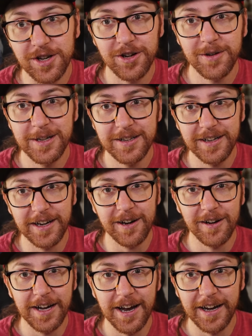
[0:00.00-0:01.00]
tournament that
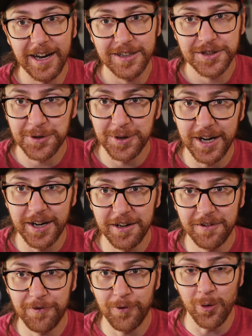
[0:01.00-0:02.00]
Gary Gygax
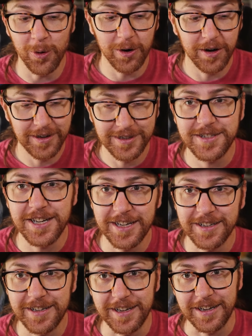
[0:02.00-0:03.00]
created for
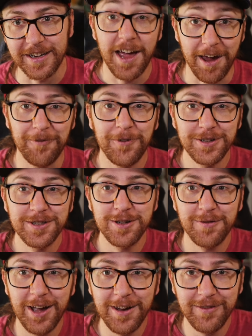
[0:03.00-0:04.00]
D&D. Have fun
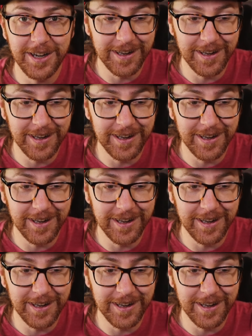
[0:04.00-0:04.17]
surviving